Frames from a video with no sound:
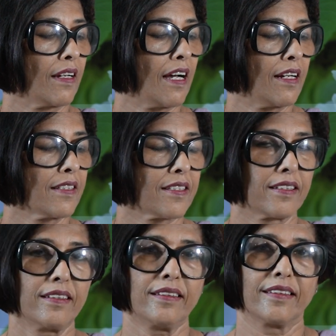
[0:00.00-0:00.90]

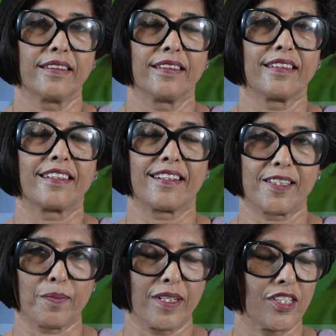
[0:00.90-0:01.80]
Answer,
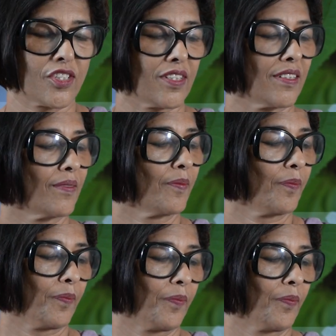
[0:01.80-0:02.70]
Chrismation.
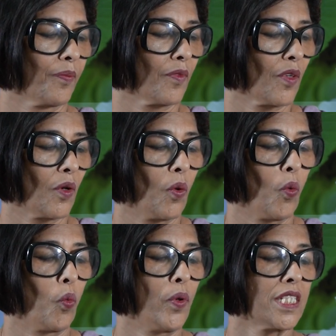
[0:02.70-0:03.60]

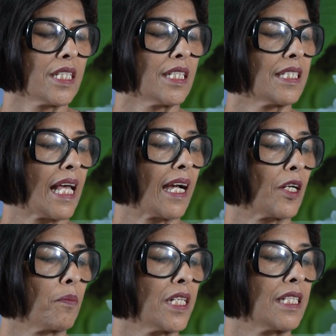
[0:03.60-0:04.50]
Which is the
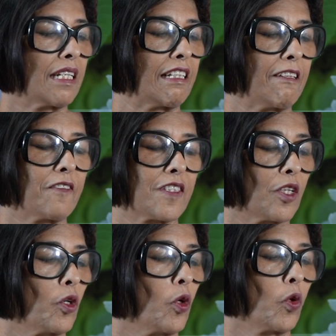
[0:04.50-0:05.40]
sacrament that gives
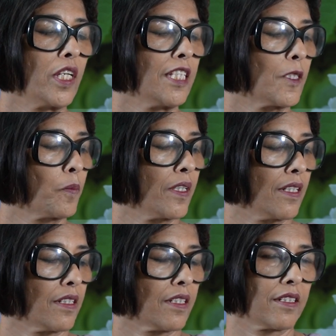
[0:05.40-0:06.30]
the Holy
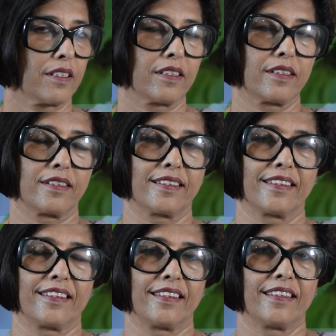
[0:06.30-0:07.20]
Spirit?
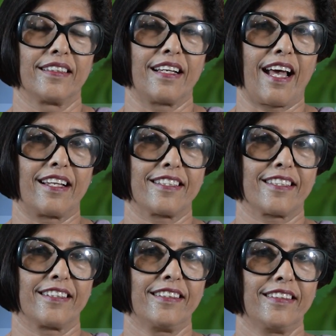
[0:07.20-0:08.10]

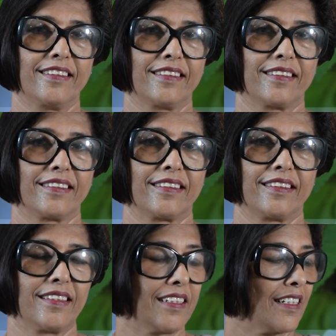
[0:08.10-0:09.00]
Answer,
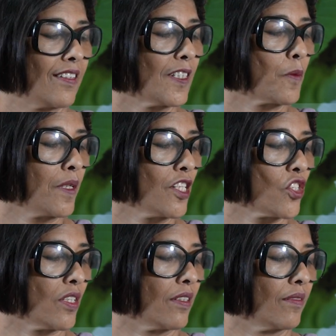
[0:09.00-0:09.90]

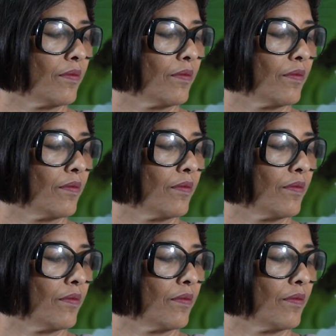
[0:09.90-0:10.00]
Chrismation.